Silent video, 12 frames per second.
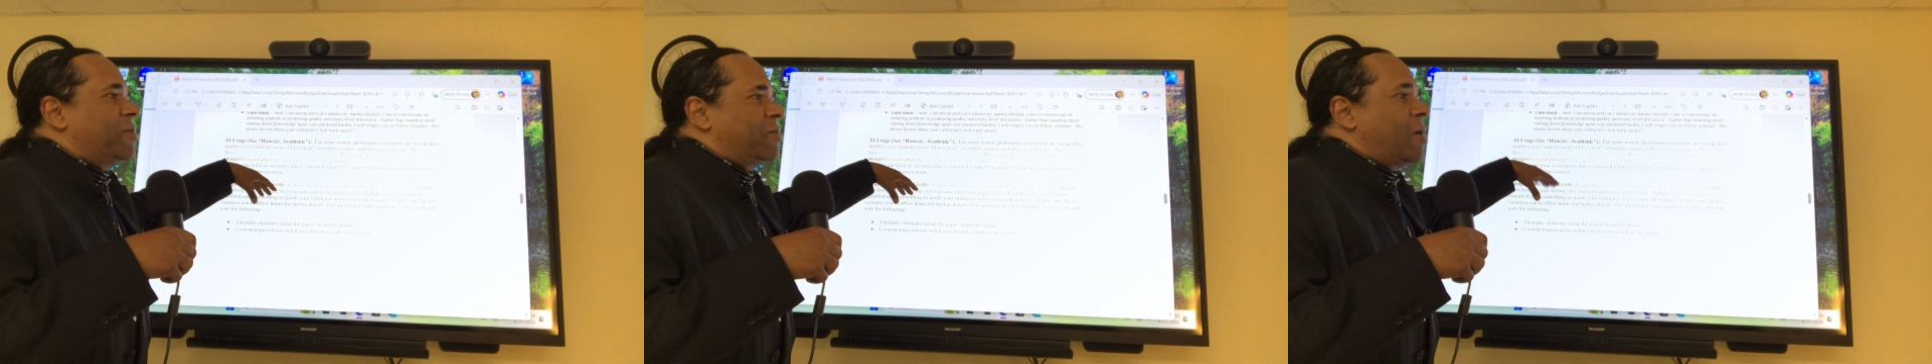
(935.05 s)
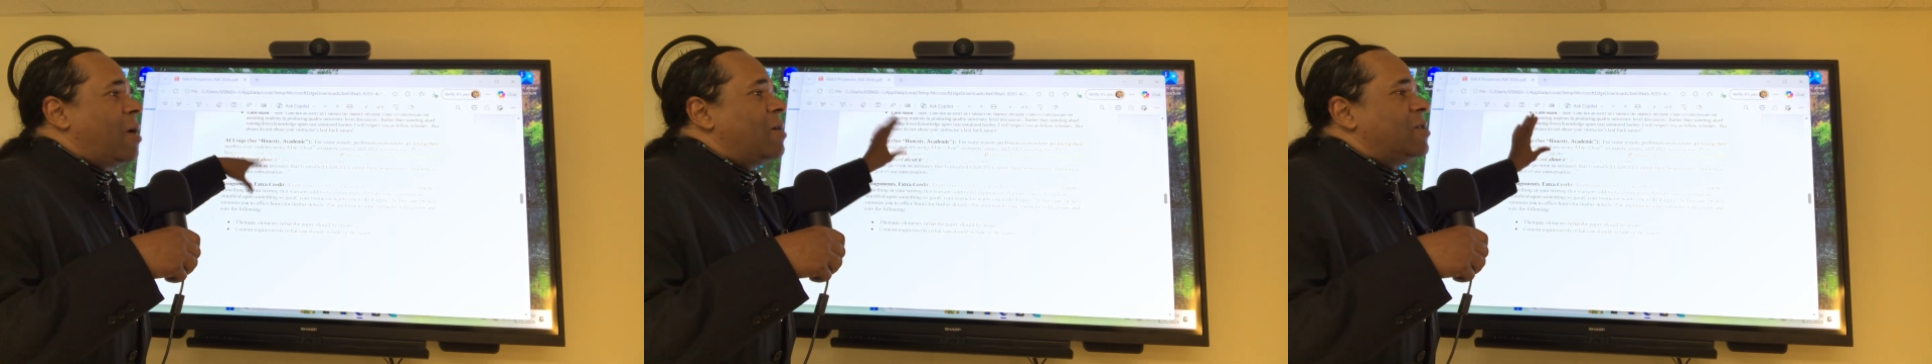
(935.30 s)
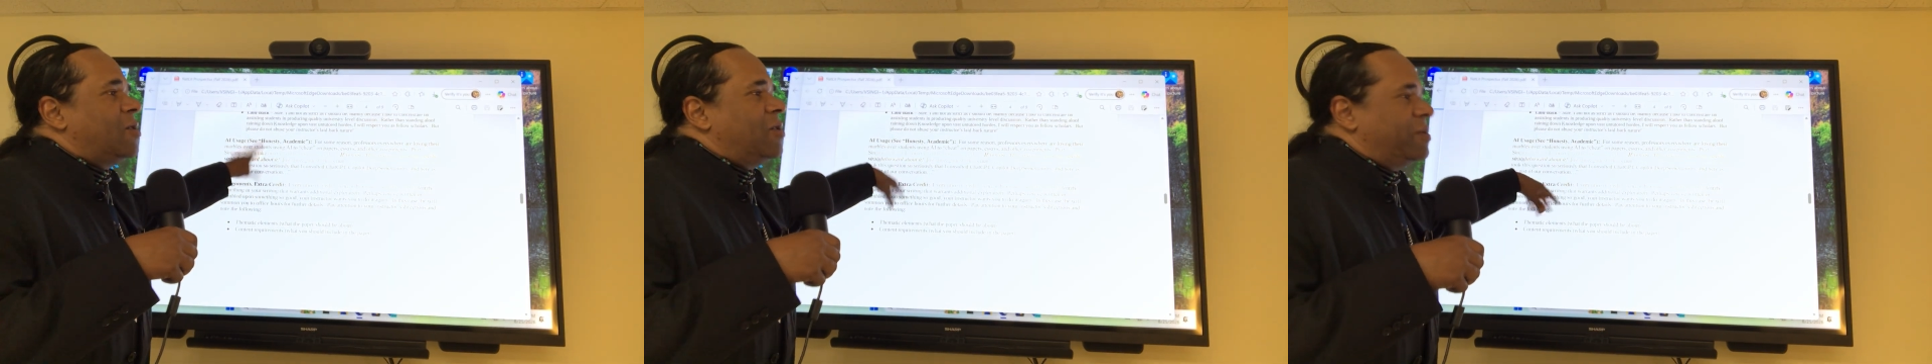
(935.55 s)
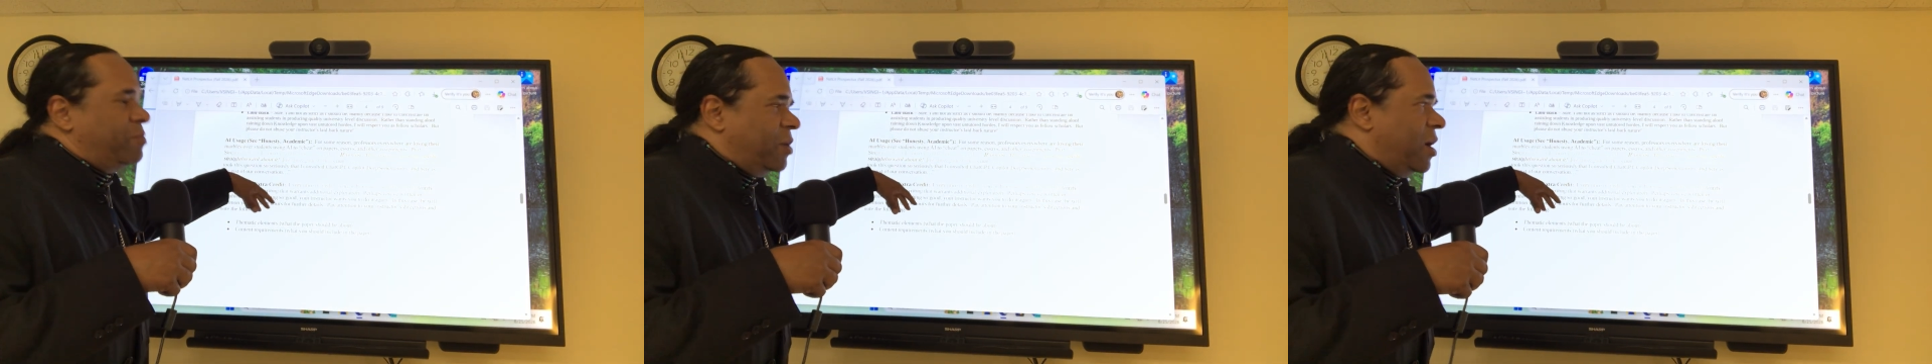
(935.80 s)
They're all
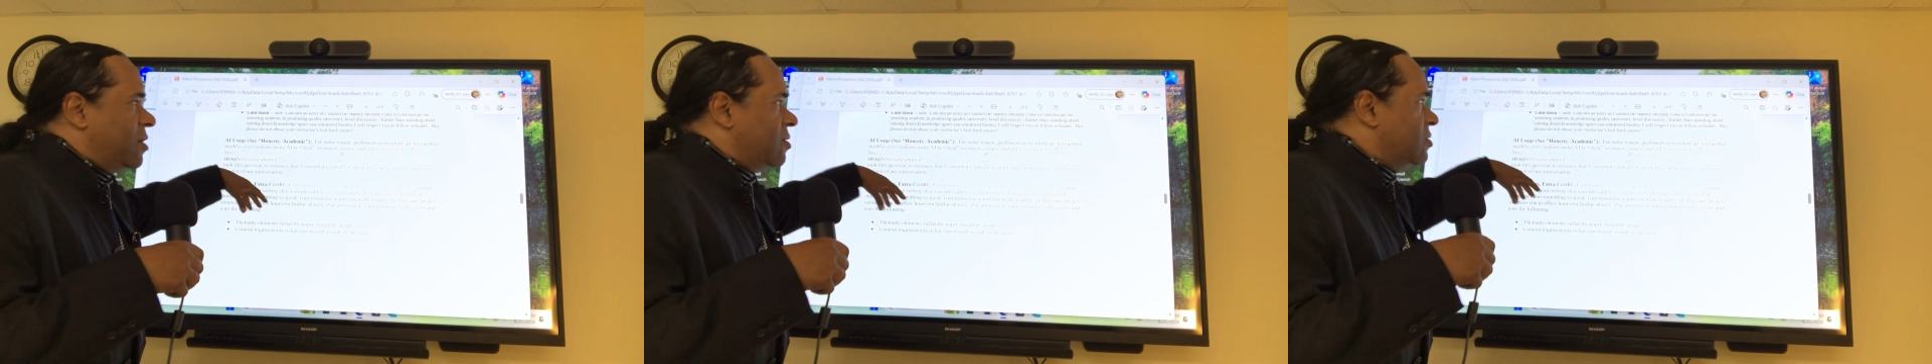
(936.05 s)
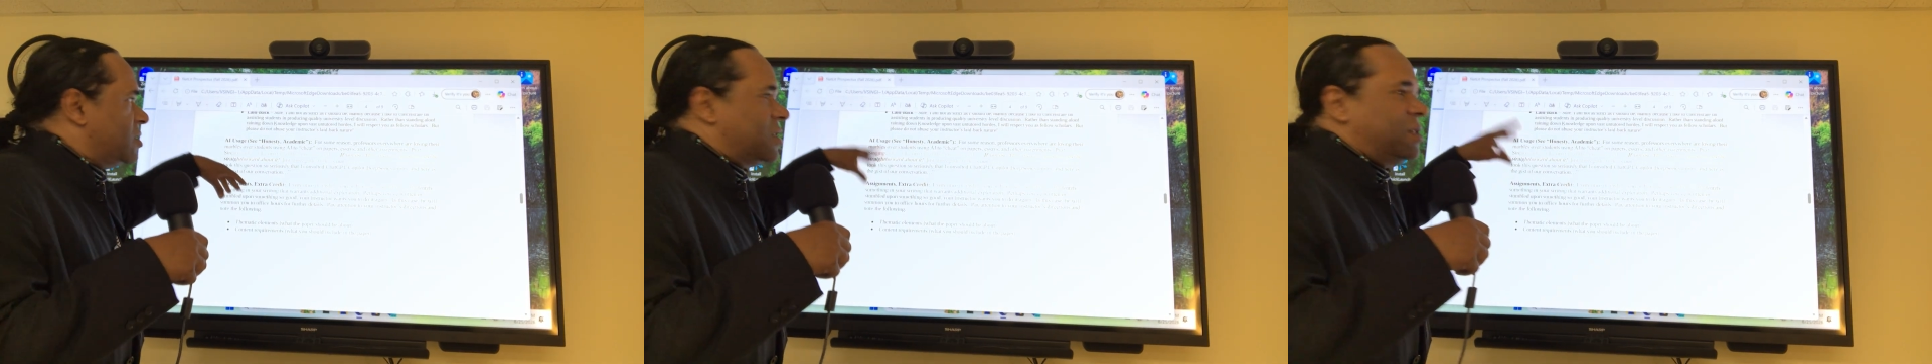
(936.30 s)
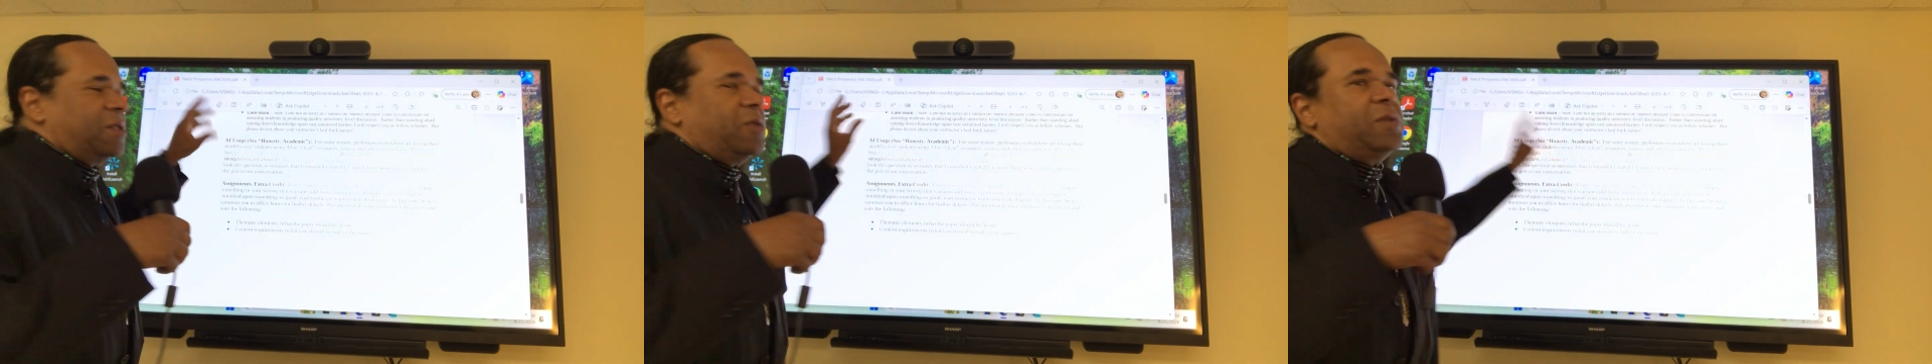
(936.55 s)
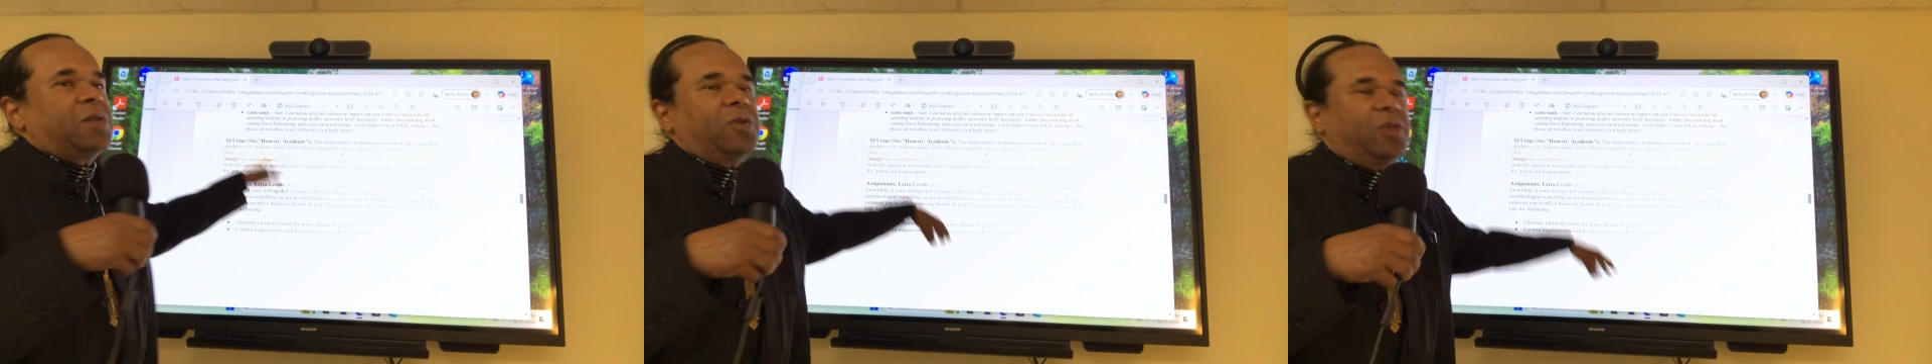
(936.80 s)
going bonkers because
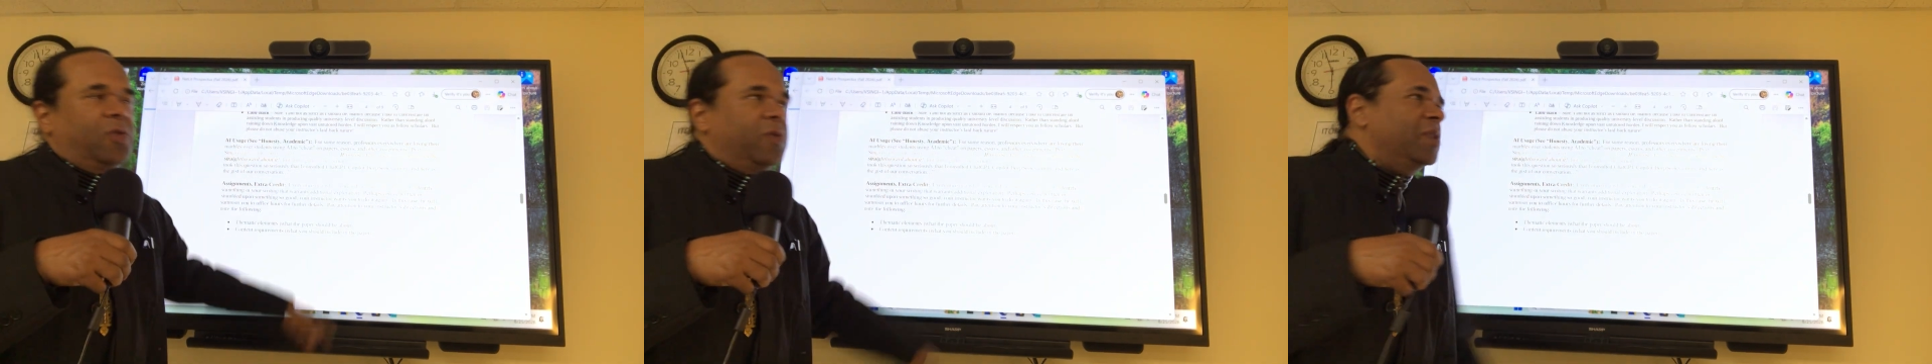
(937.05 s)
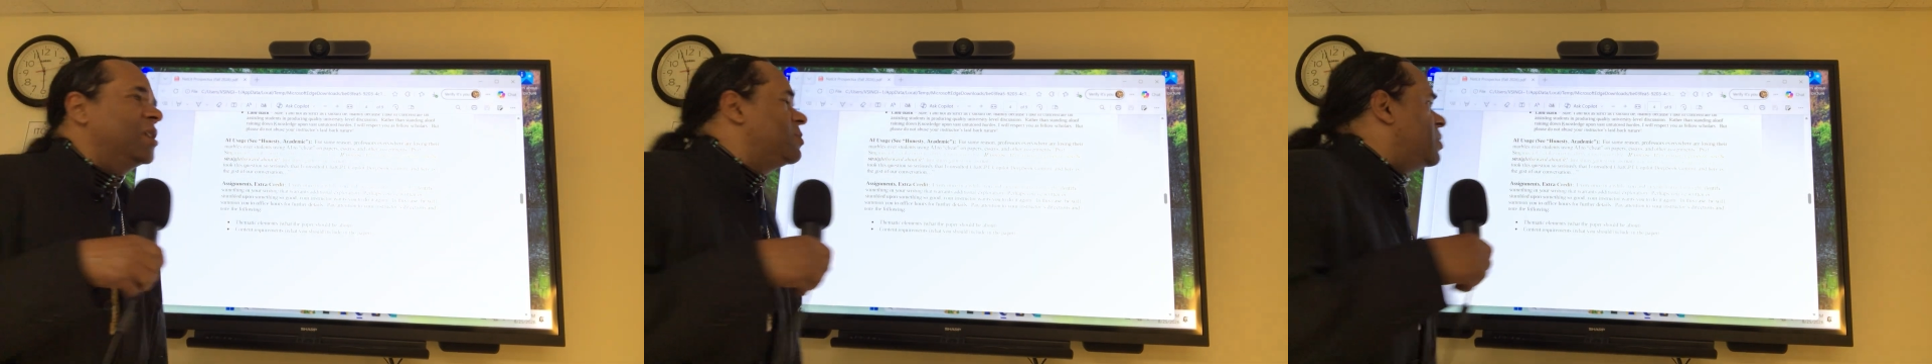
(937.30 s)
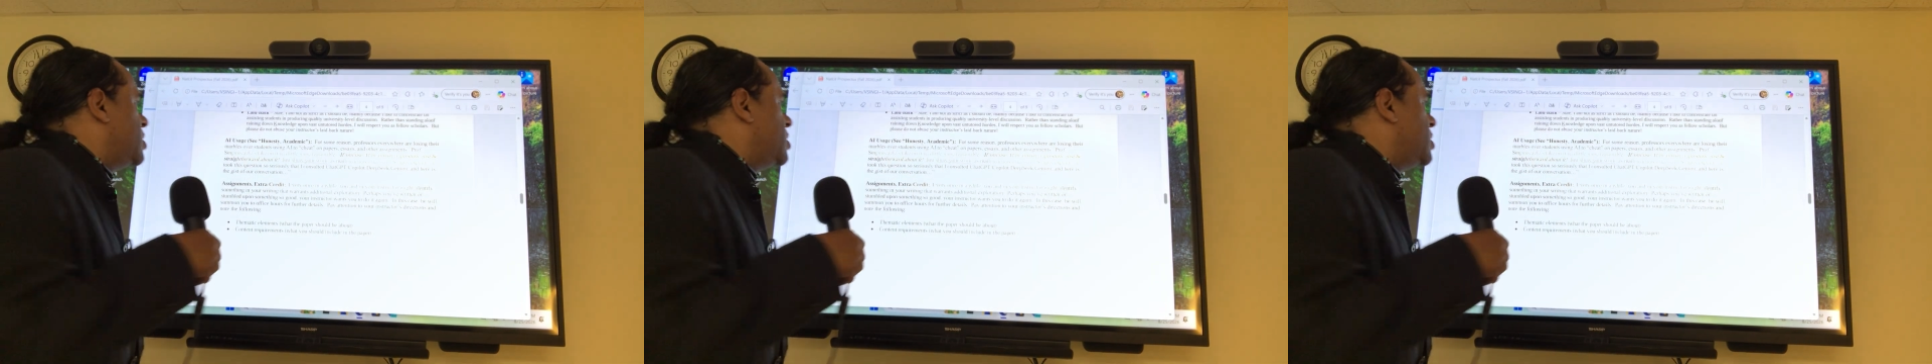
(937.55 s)
students are doing this. But